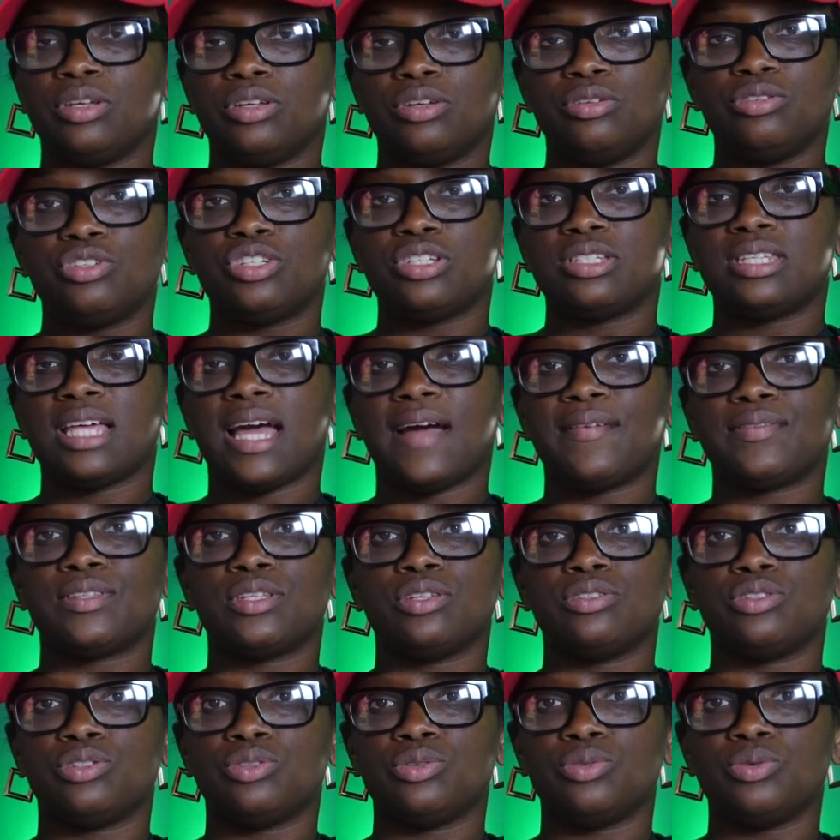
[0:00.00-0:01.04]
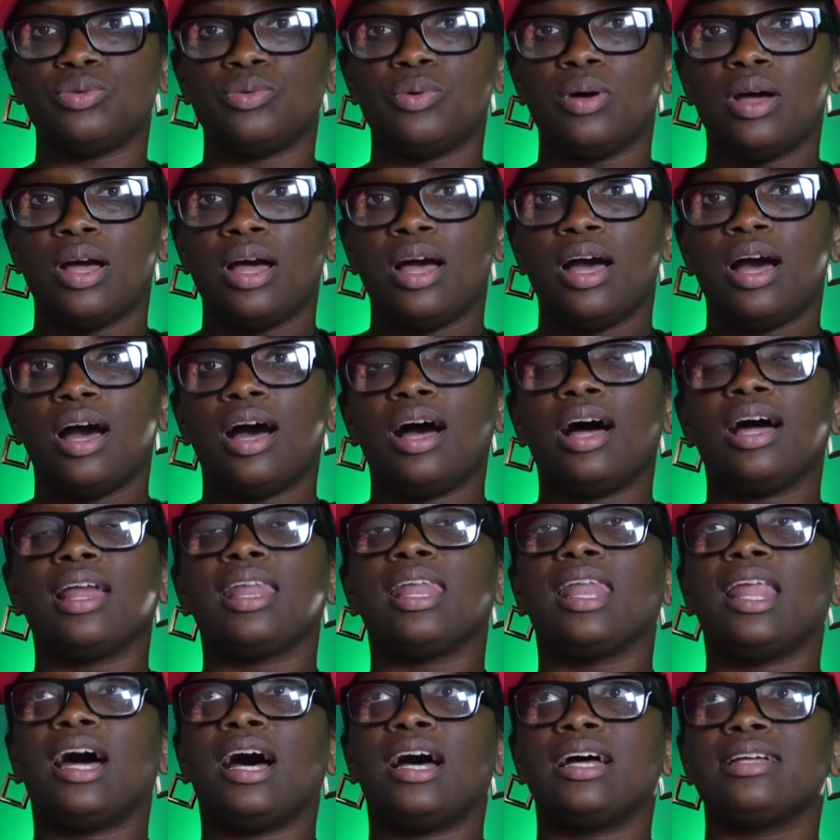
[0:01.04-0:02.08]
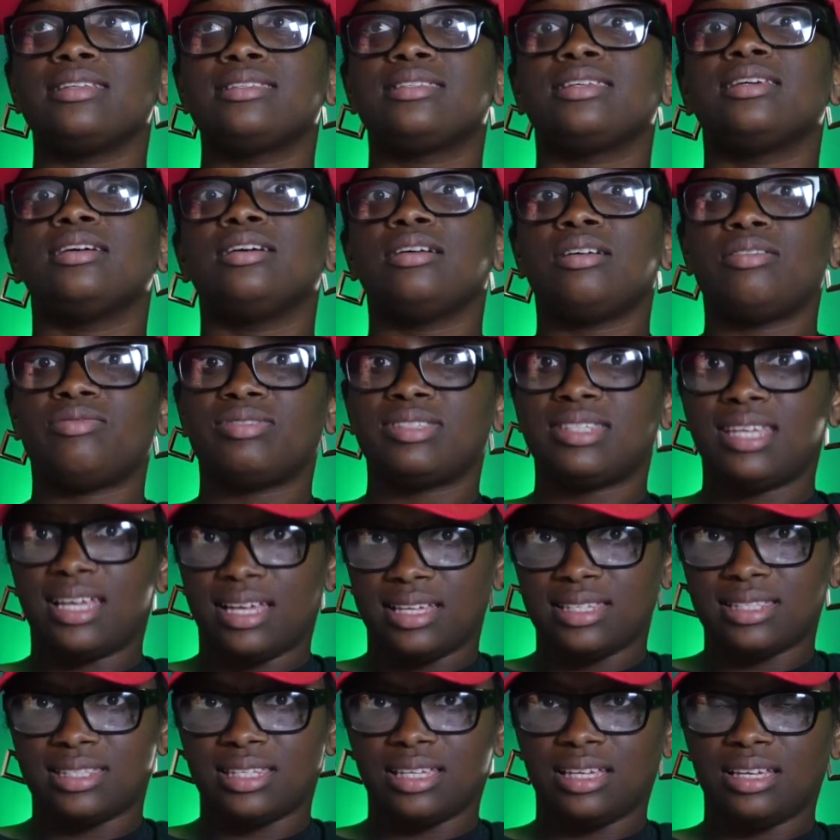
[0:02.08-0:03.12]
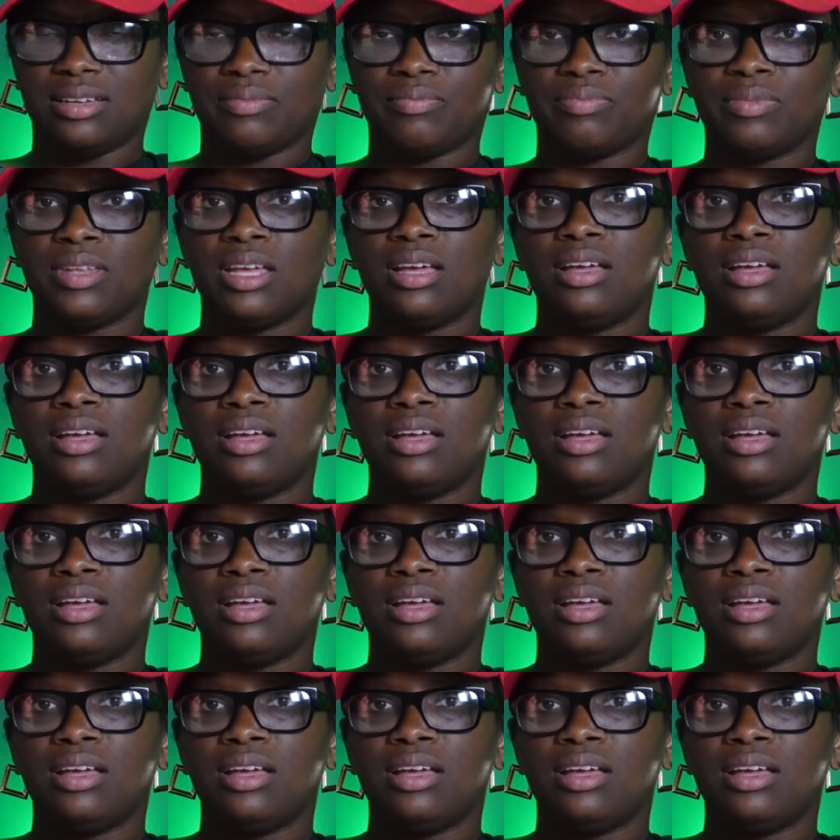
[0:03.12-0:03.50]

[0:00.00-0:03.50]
you just have to do a lot of testing.